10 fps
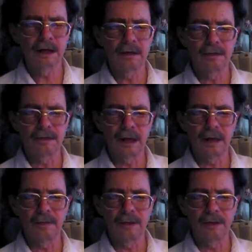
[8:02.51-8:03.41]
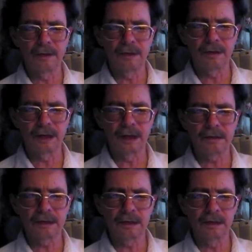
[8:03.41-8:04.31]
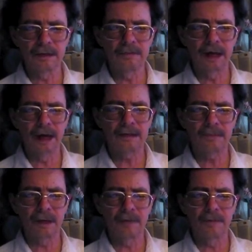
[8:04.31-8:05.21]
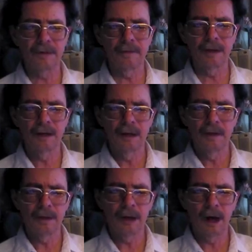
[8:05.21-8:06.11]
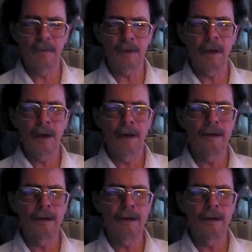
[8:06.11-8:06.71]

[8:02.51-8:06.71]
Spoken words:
You could you could taste the good, nice flavor of the coffee,